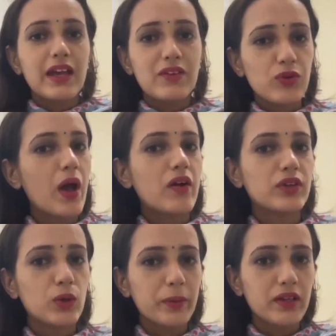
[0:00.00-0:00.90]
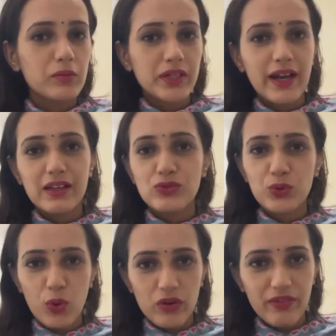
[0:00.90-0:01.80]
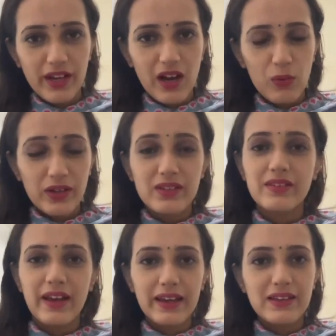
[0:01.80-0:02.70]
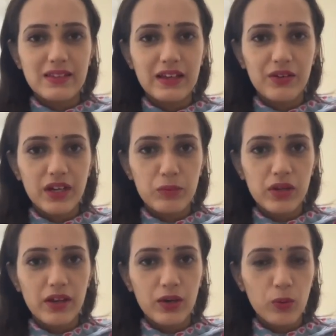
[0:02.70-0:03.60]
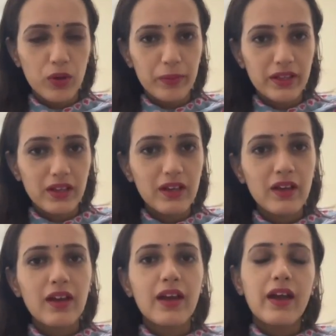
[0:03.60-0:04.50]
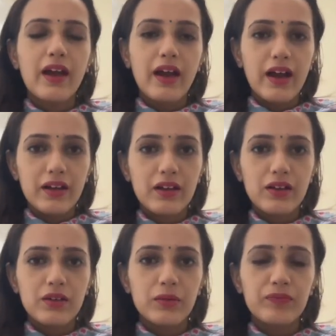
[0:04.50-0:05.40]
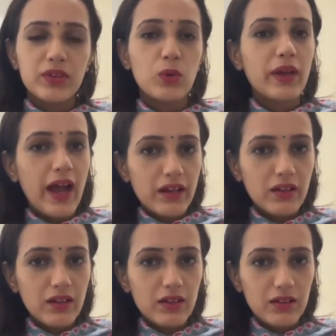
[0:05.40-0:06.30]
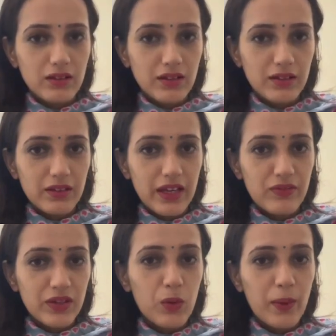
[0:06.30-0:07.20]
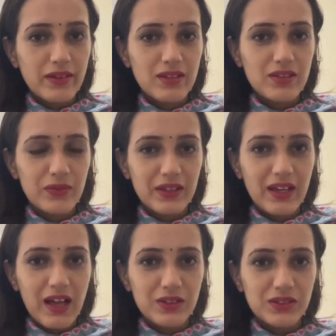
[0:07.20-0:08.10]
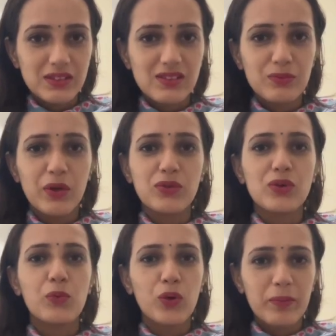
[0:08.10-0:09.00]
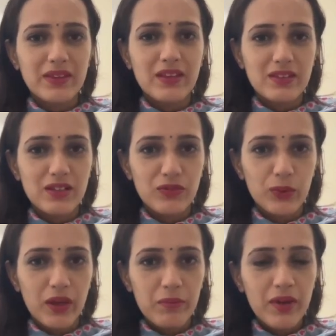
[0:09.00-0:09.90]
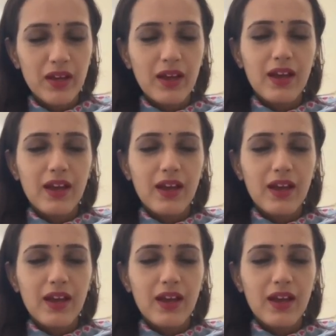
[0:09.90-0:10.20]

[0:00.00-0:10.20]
If you have atopic dermatitis, do not freak out. It is really easily treatable in homeopathy, and you can even coexist with the allergens because you won't be sensitive to them